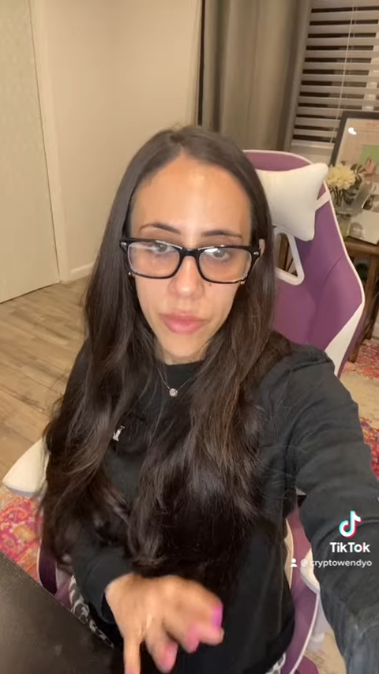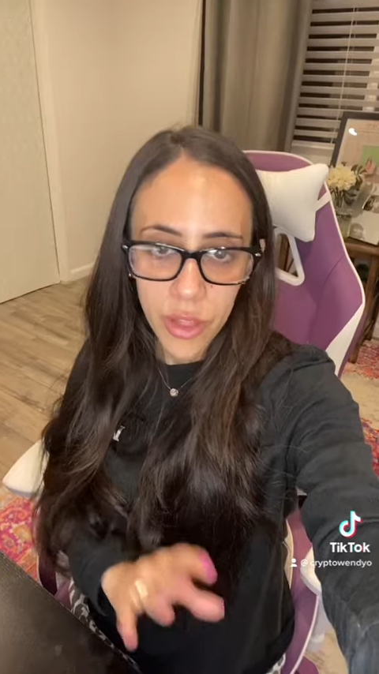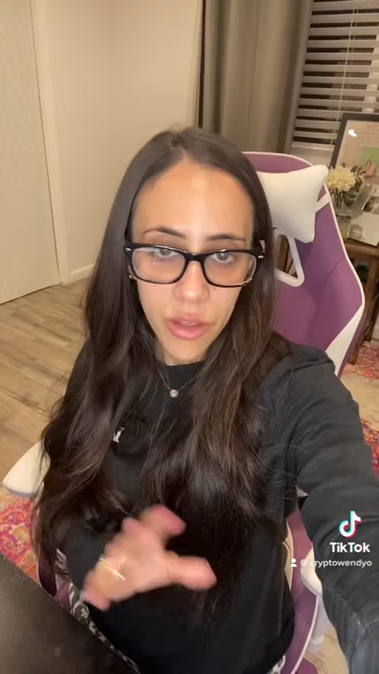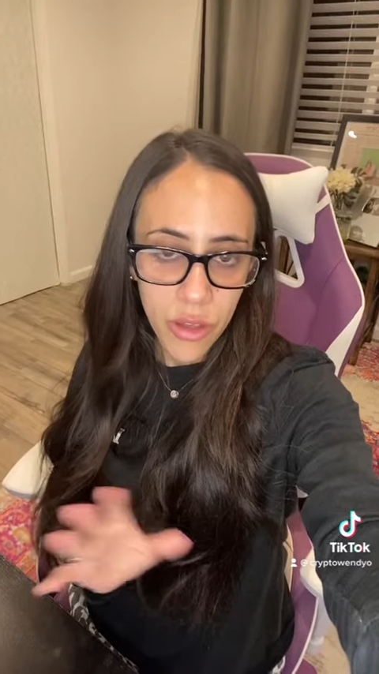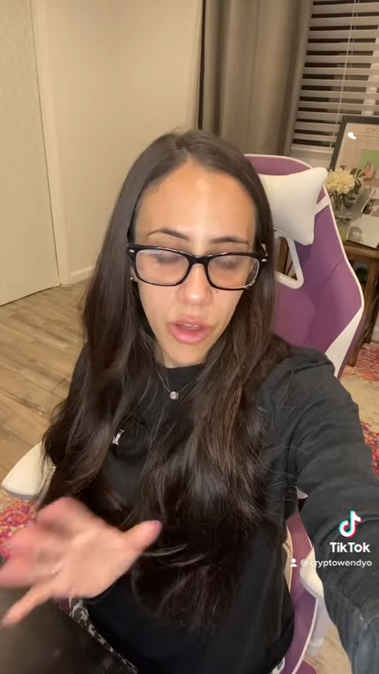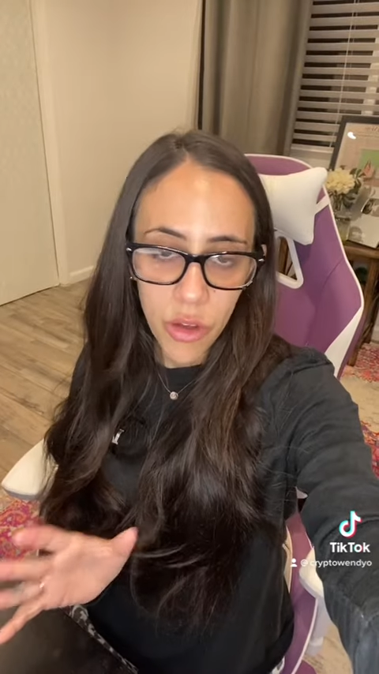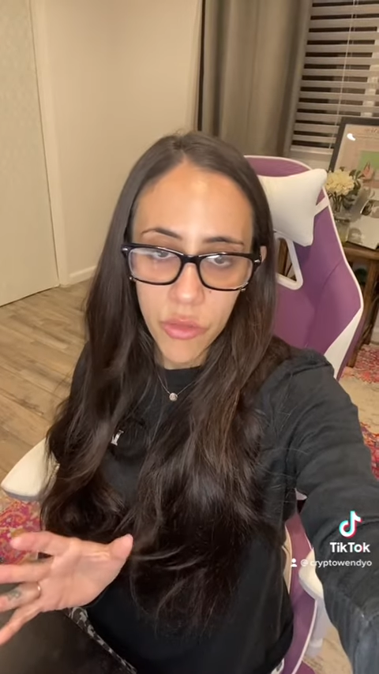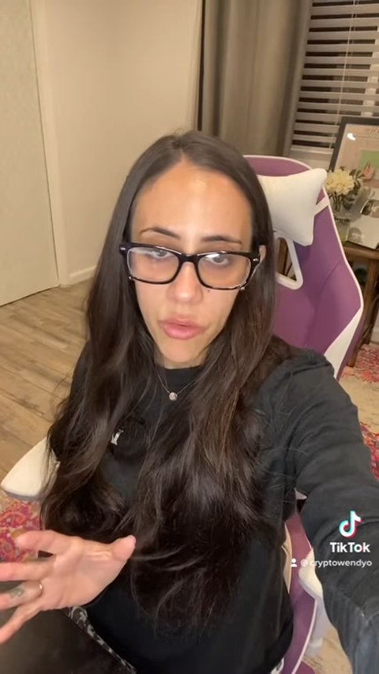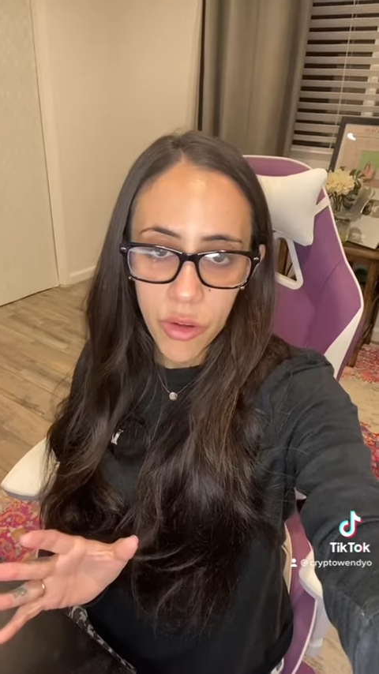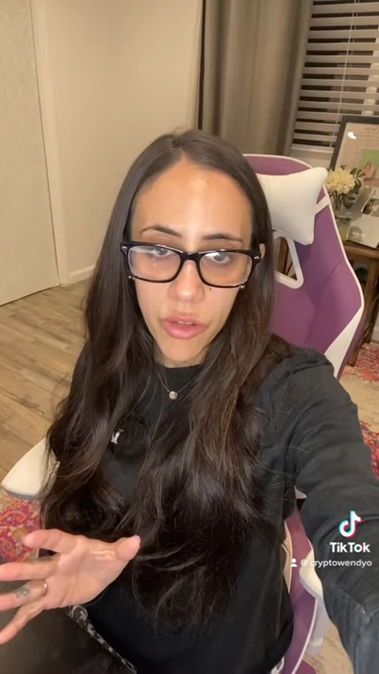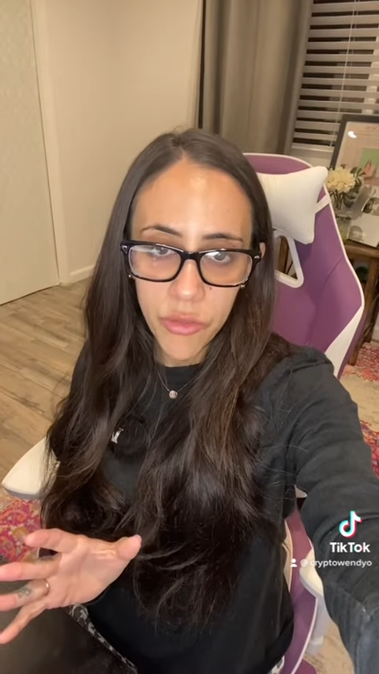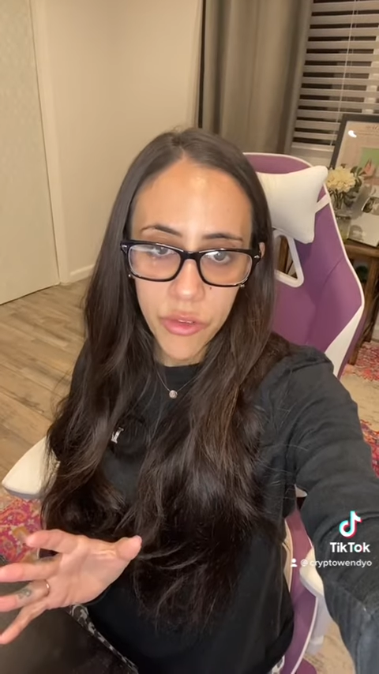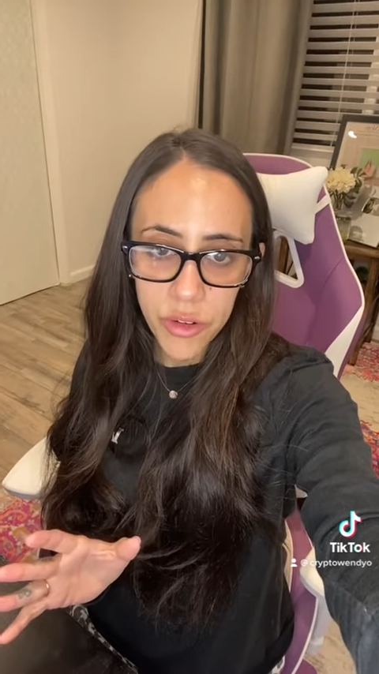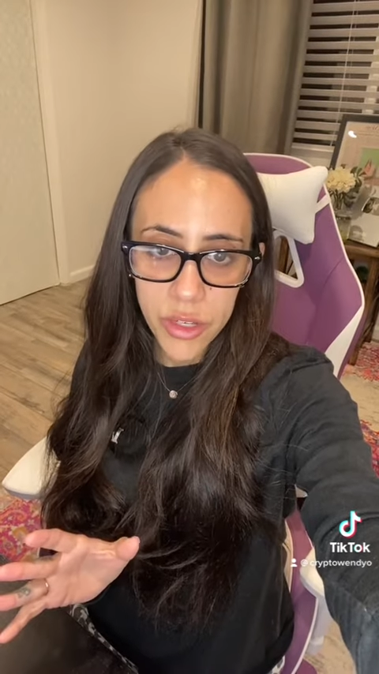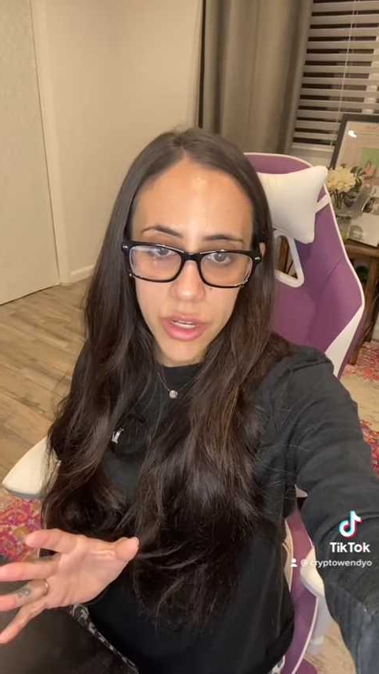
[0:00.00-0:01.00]
Overall
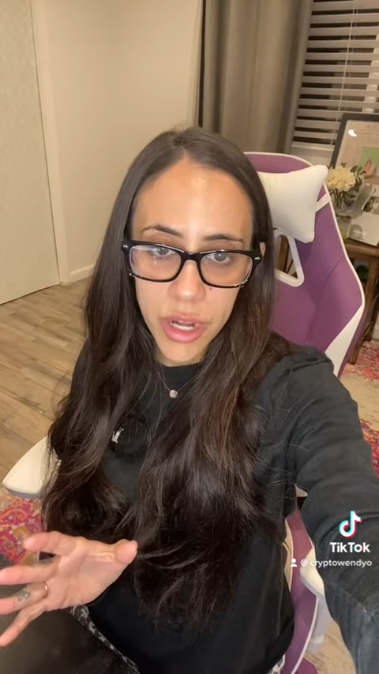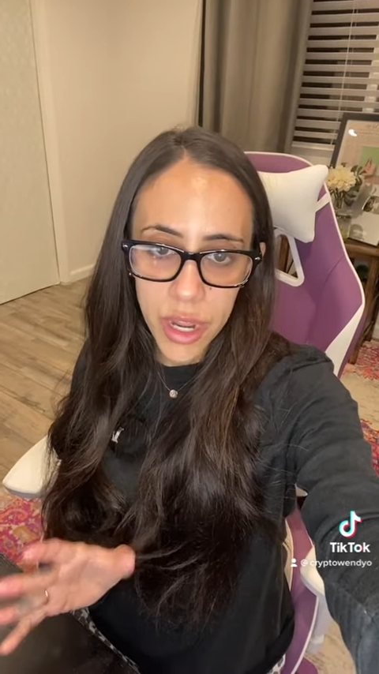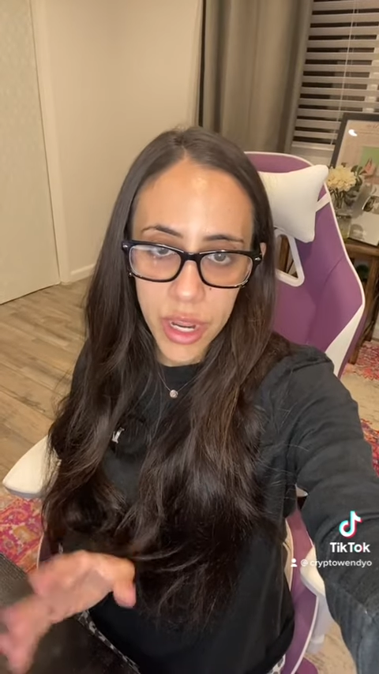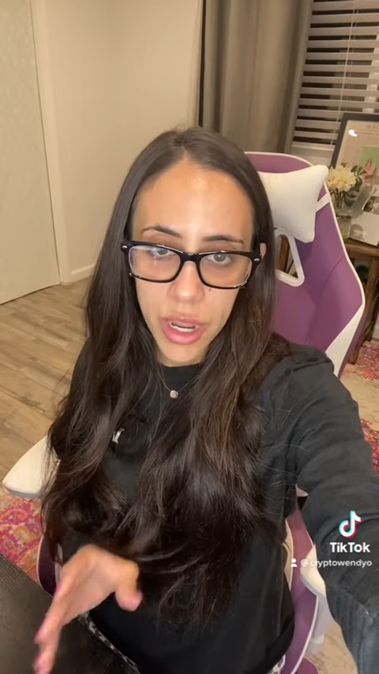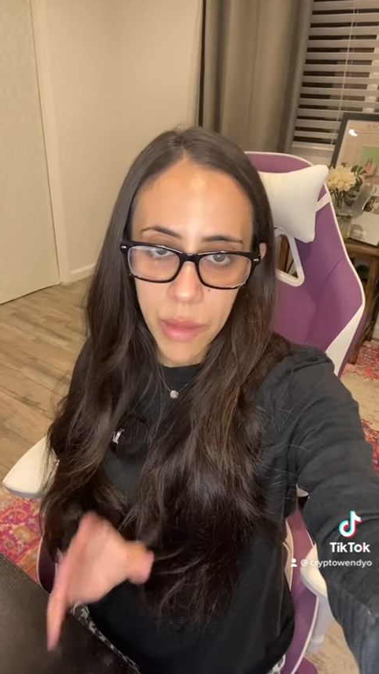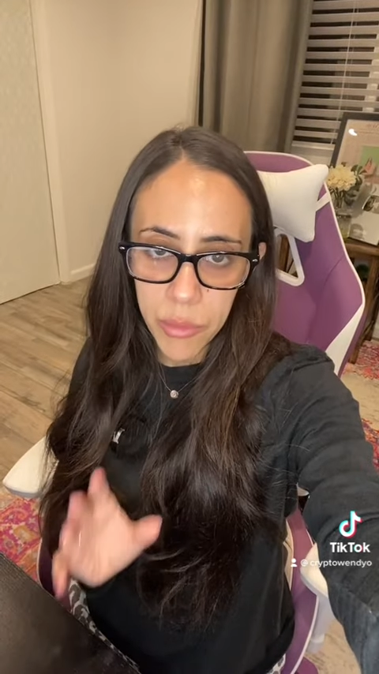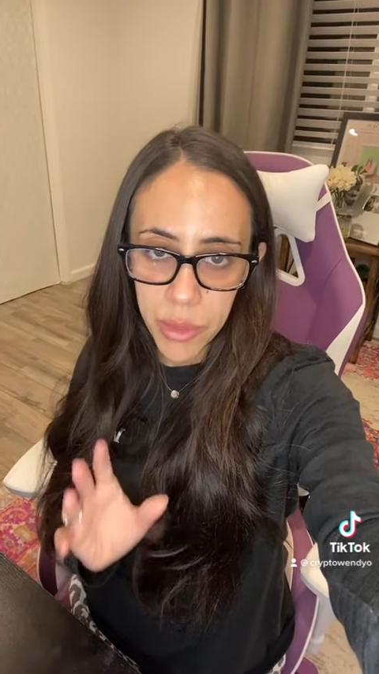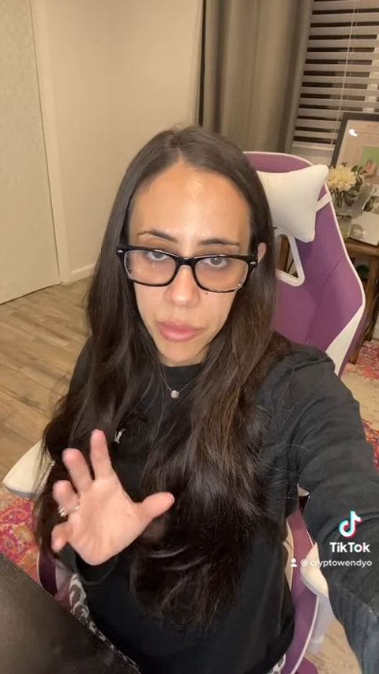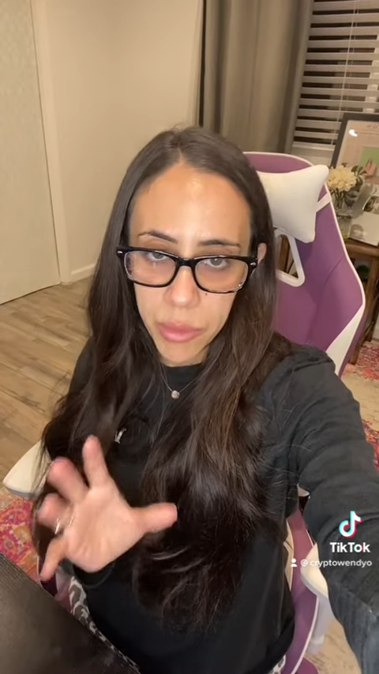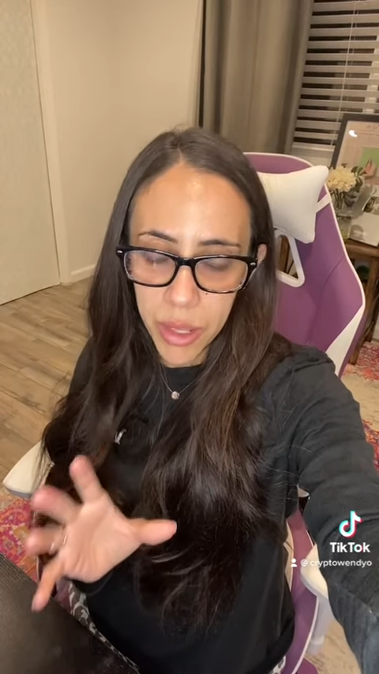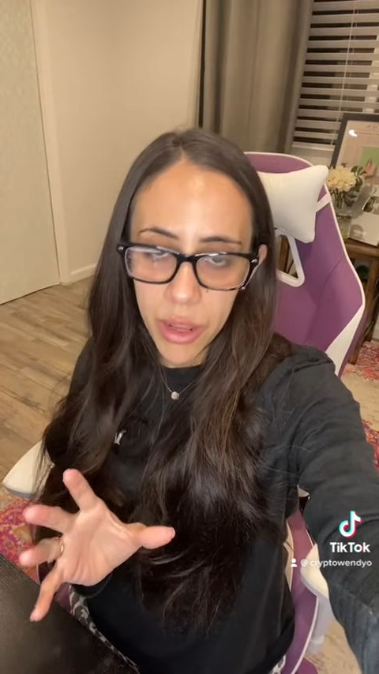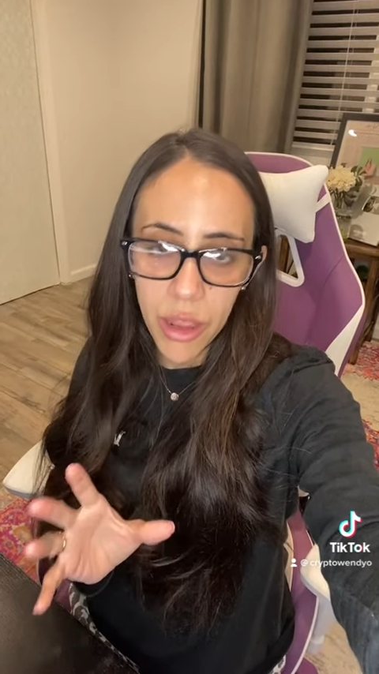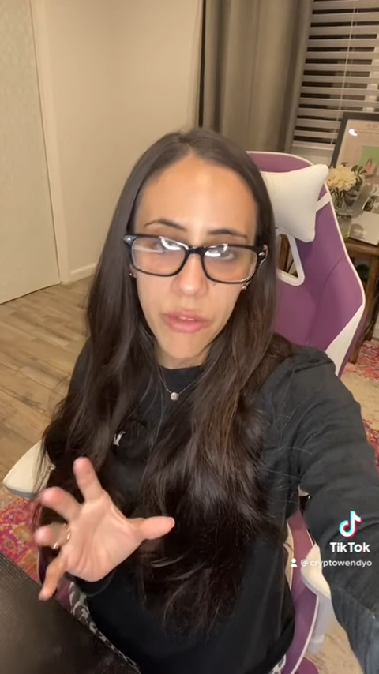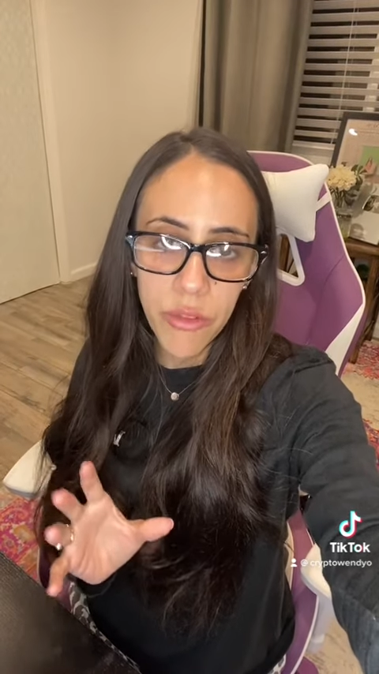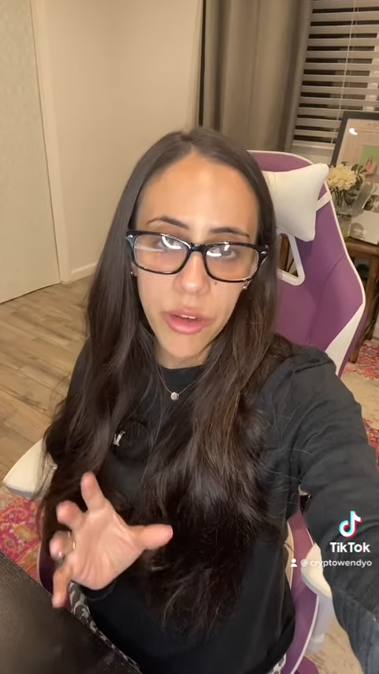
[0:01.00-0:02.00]
for today, I'm going to be
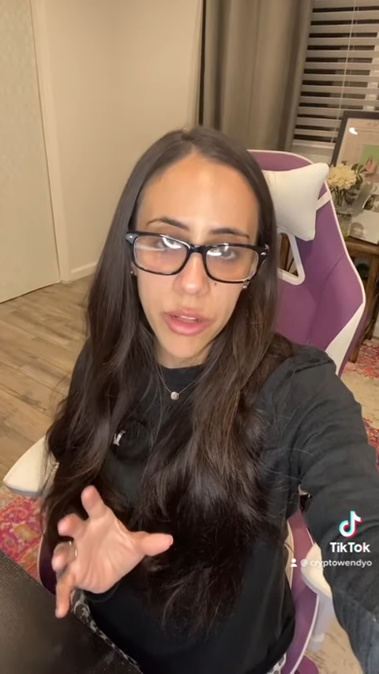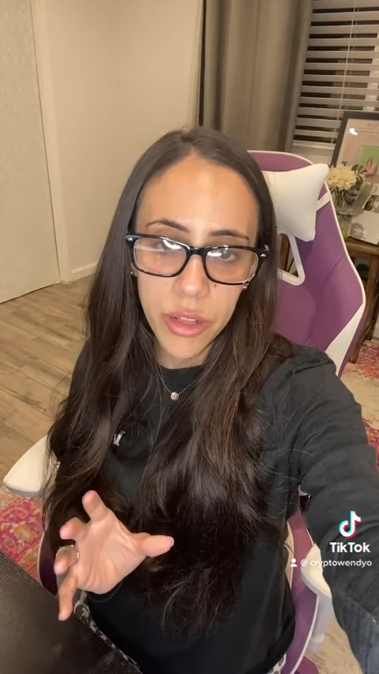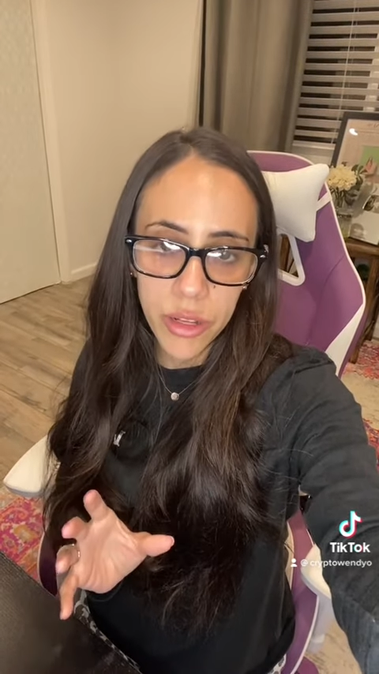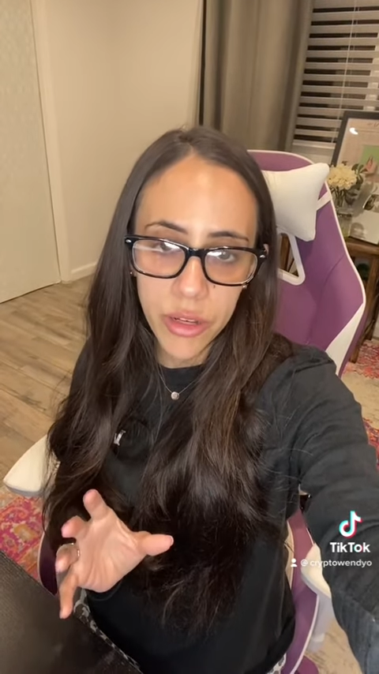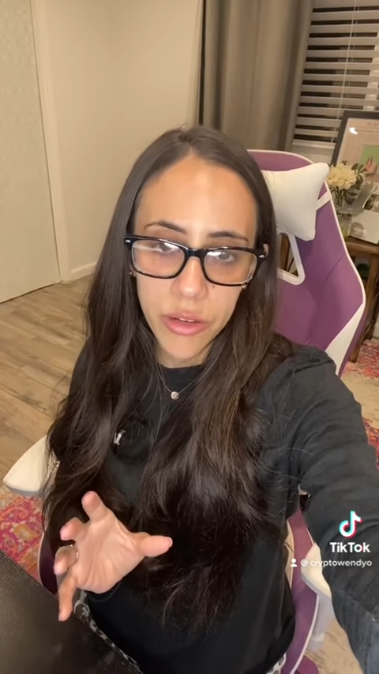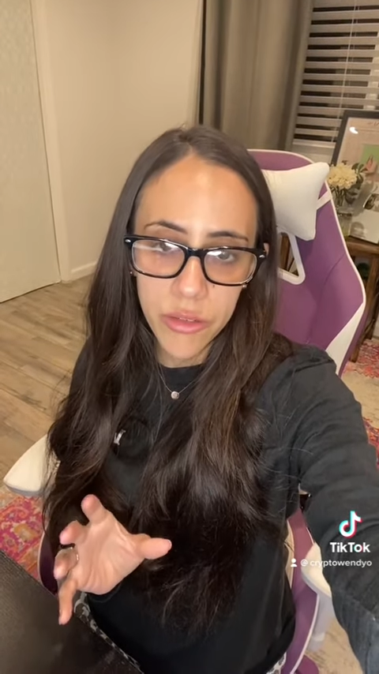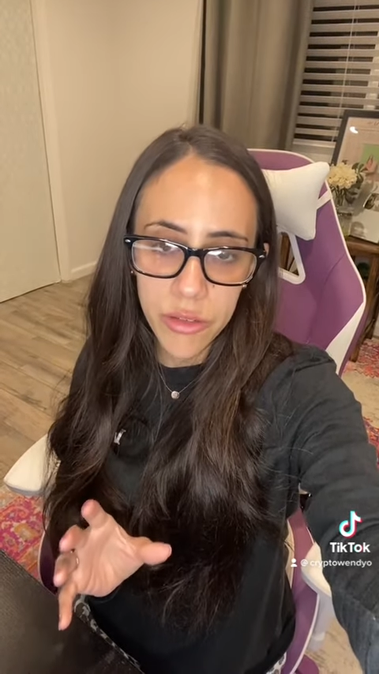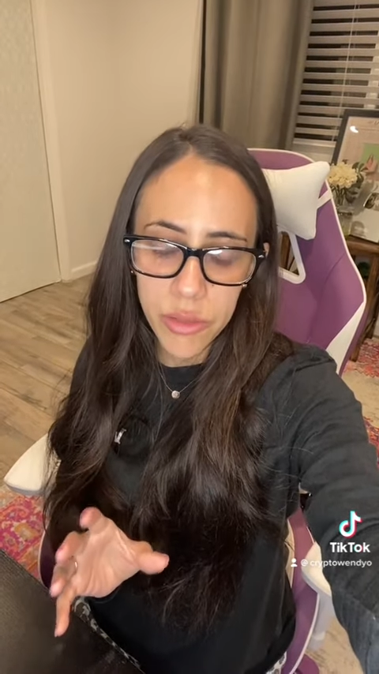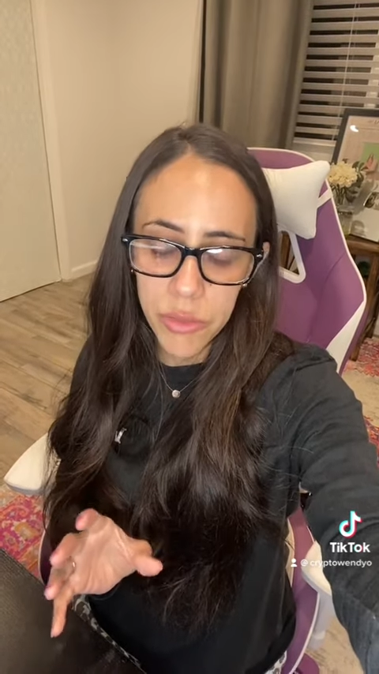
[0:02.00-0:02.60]
covering the news,